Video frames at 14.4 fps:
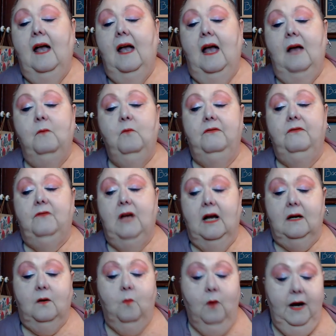And we've got
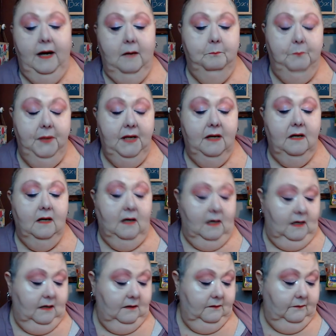quite a bit
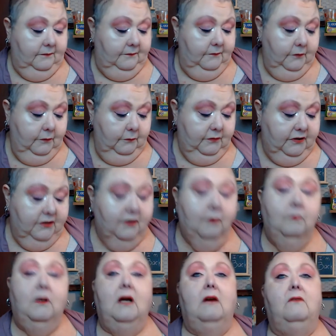of new snow
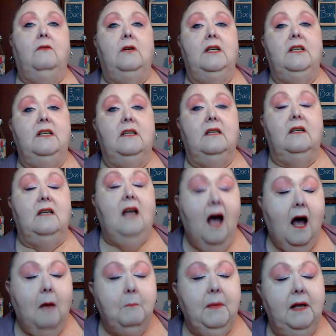coverage at the
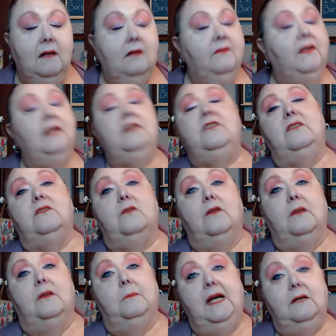top elevations on
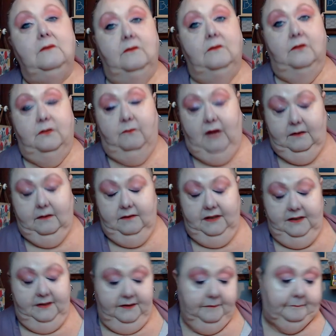the mountains around us.